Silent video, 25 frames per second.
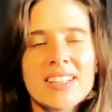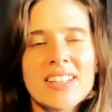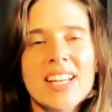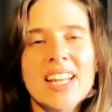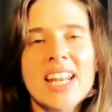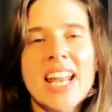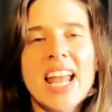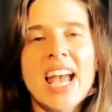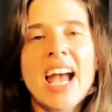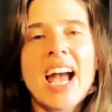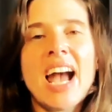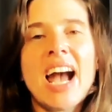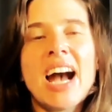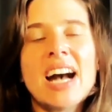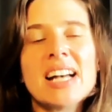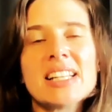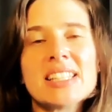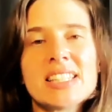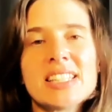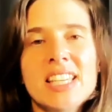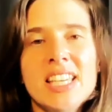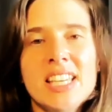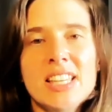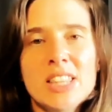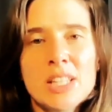and
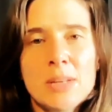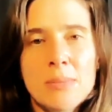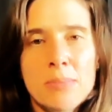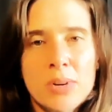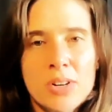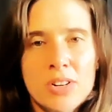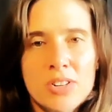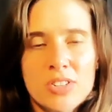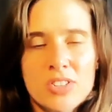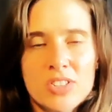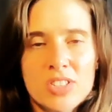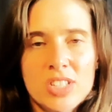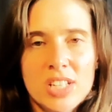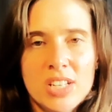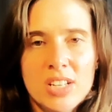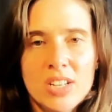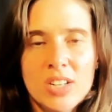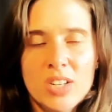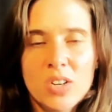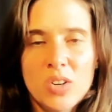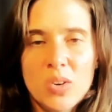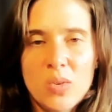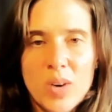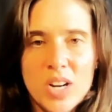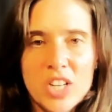asking the person
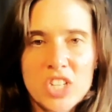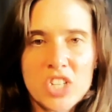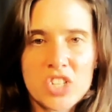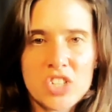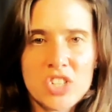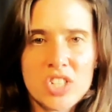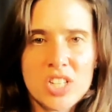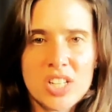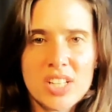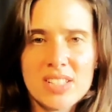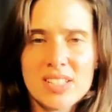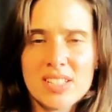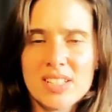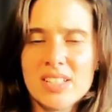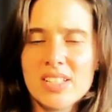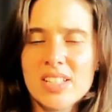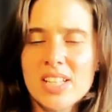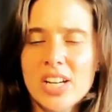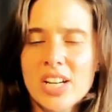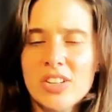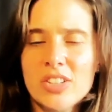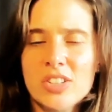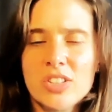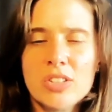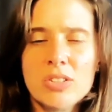questions
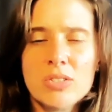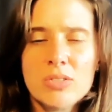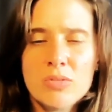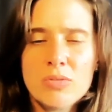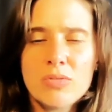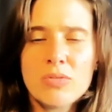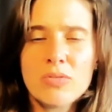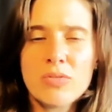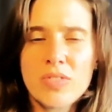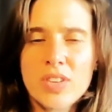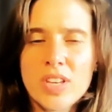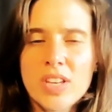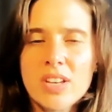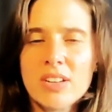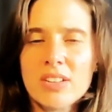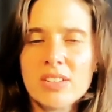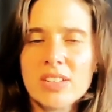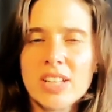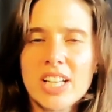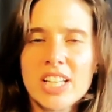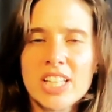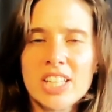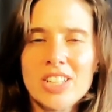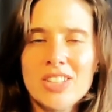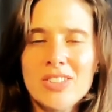until you feel
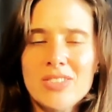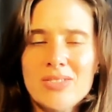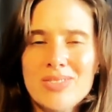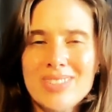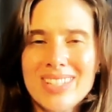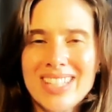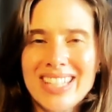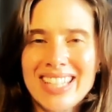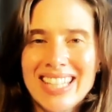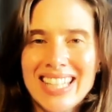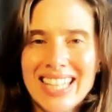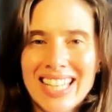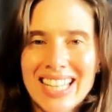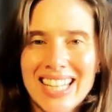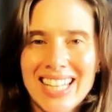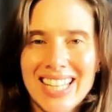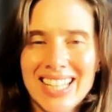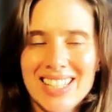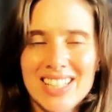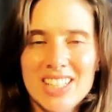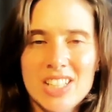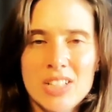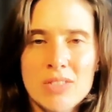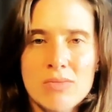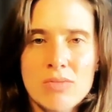like you get
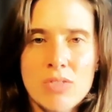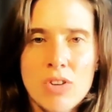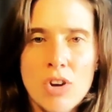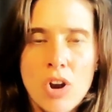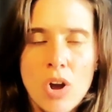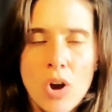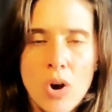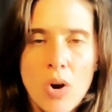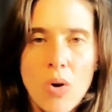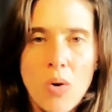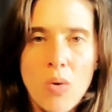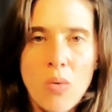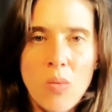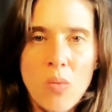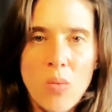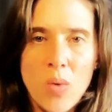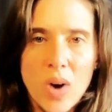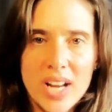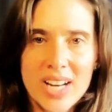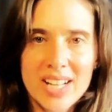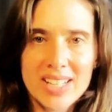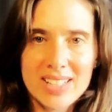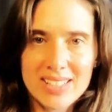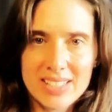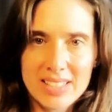it, you know
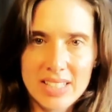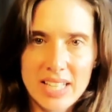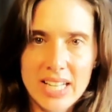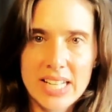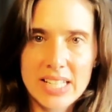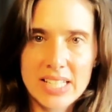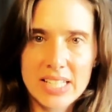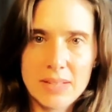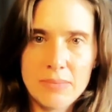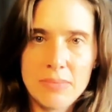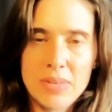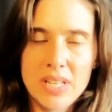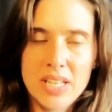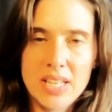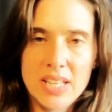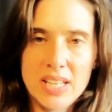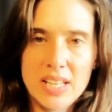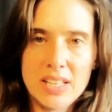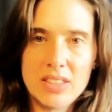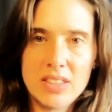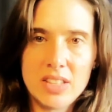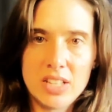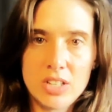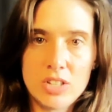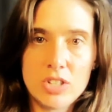what it's like to be
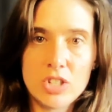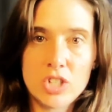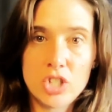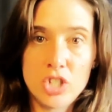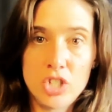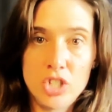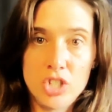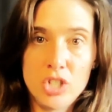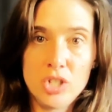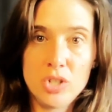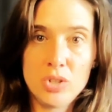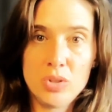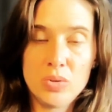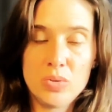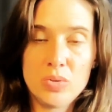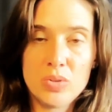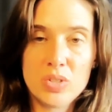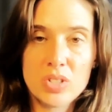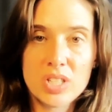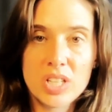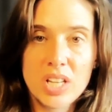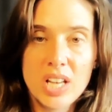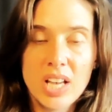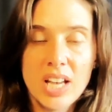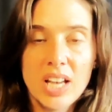in their
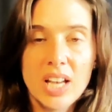shoes.